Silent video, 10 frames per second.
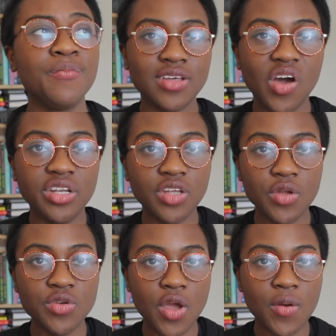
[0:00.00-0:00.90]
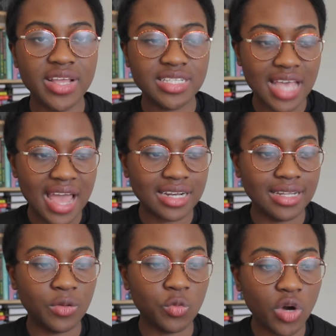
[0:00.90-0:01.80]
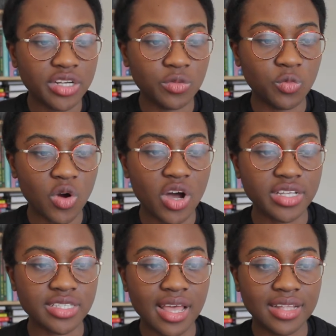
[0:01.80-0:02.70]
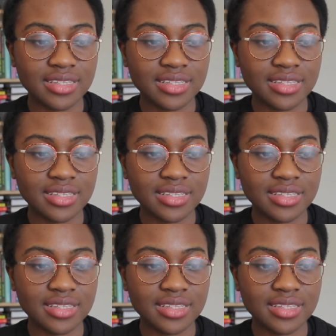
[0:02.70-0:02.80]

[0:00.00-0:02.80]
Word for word: so I don't know exactly what it was